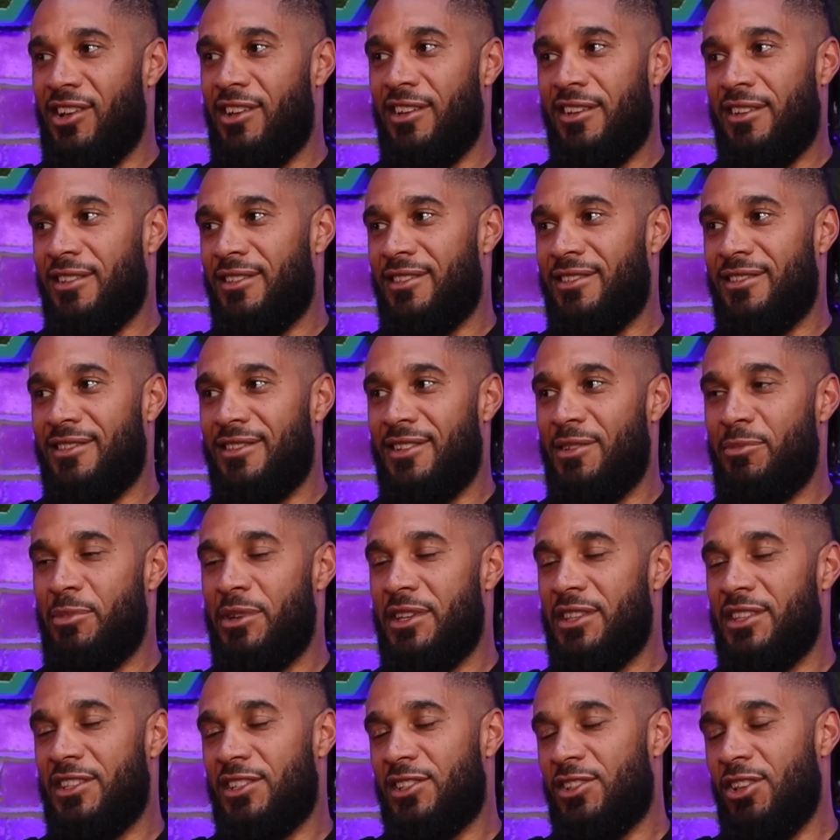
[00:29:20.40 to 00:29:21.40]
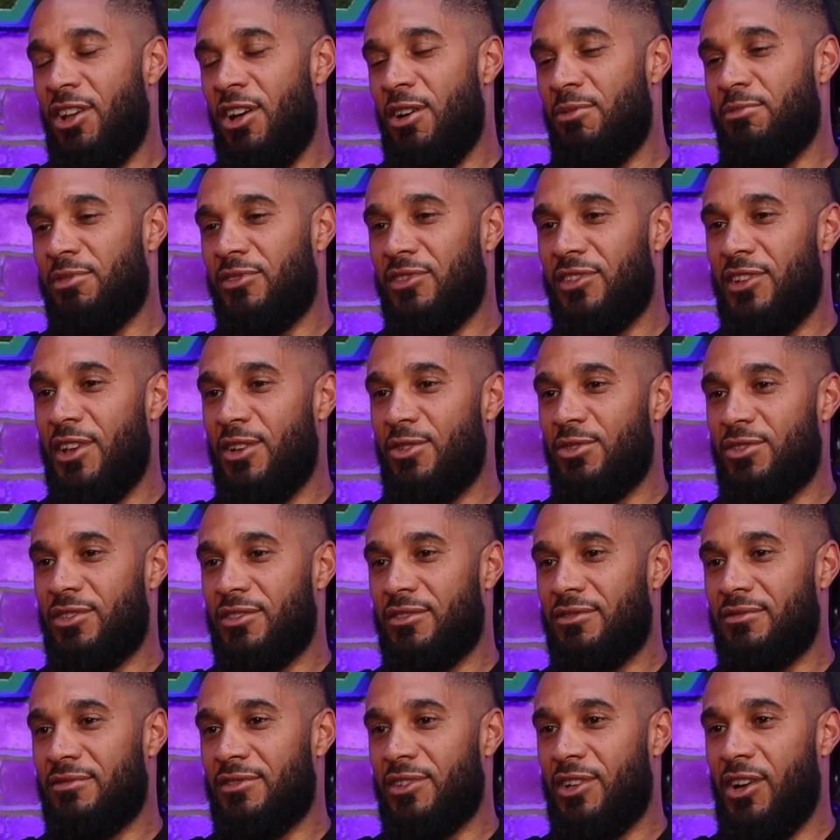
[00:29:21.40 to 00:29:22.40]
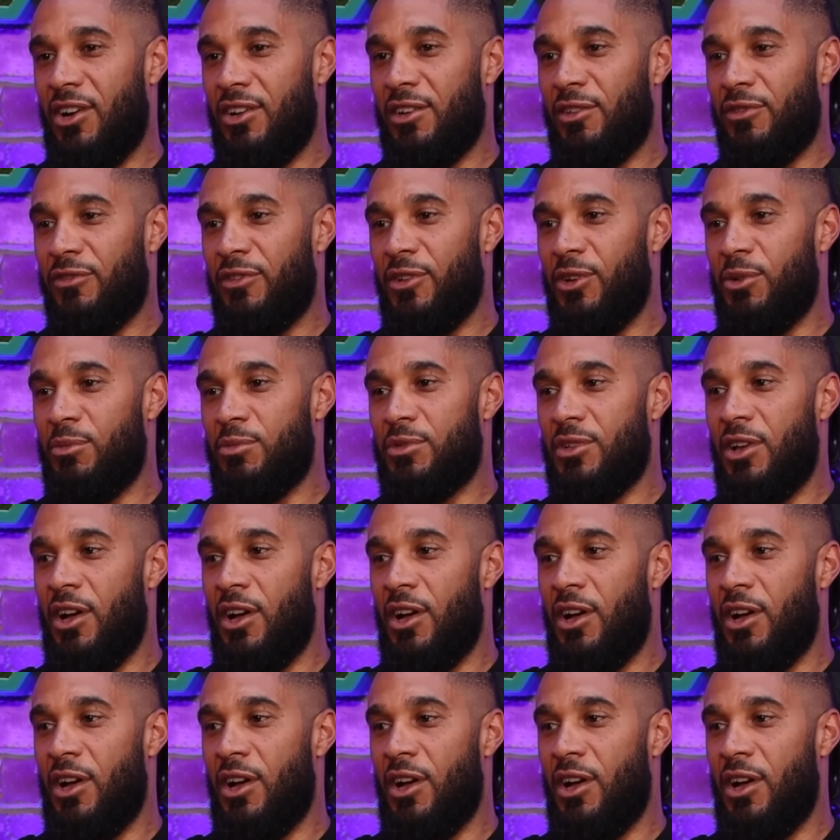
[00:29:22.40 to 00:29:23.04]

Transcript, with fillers: Yeah. I mean, there's times for those kind of